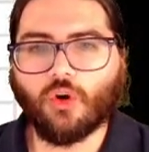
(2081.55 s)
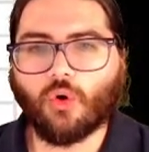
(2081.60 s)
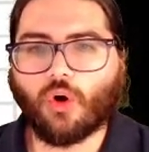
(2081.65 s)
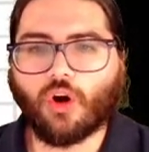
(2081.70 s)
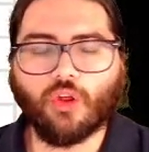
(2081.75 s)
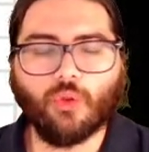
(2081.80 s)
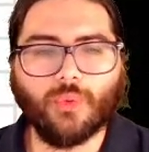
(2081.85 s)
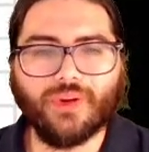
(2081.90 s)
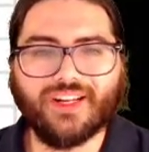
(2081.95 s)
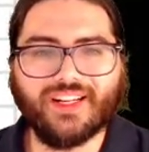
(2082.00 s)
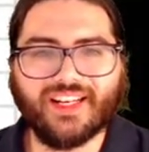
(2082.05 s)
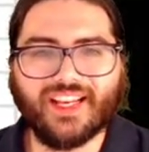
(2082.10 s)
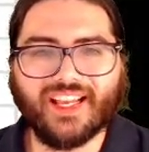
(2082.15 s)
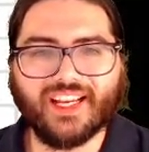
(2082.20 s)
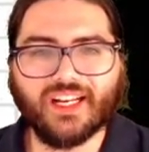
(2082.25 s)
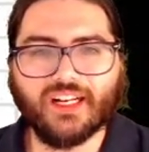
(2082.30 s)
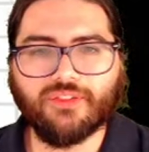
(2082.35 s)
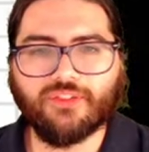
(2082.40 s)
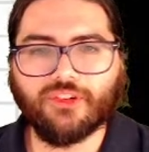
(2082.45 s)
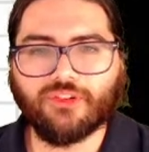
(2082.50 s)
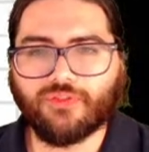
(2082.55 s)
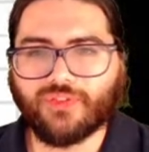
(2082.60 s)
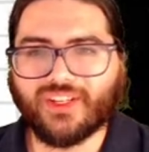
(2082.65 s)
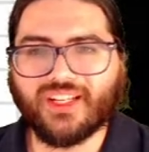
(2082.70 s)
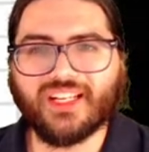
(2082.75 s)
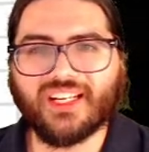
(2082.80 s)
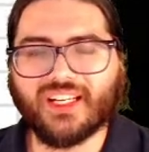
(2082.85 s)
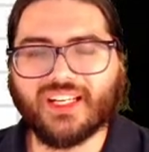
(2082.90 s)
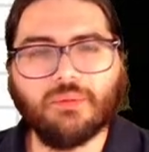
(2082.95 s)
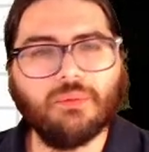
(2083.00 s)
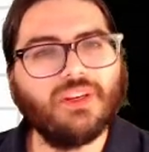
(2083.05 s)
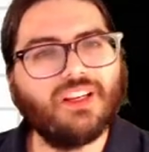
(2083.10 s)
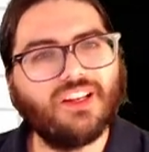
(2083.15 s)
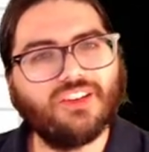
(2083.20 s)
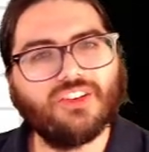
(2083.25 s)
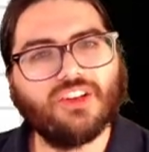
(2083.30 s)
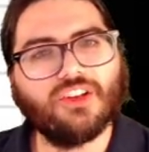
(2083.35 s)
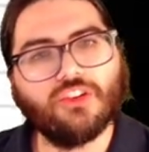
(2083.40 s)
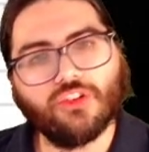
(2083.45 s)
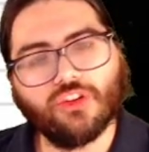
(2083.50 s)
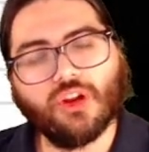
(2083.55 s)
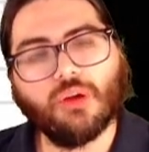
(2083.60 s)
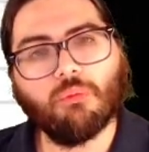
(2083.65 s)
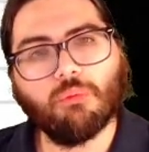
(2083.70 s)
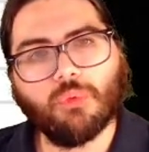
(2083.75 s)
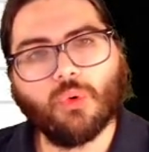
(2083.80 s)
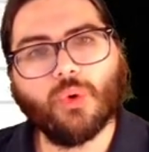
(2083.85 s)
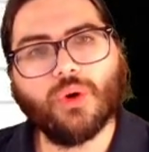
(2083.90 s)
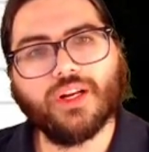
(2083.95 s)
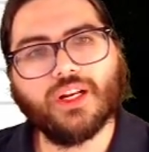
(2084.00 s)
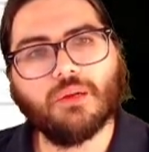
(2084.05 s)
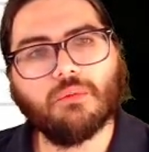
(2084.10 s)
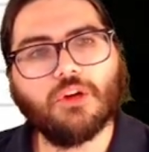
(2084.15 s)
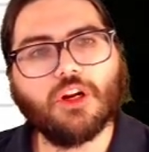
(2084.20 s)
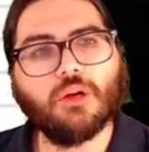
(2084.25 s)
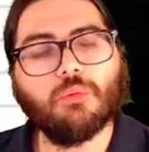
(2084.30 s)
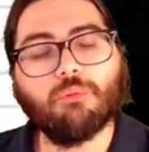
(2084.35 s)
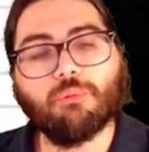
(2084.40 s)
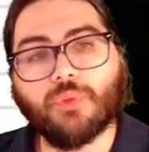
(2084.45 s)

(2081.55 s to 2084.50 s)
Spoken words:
all the way to -infinity because at some point I'm going to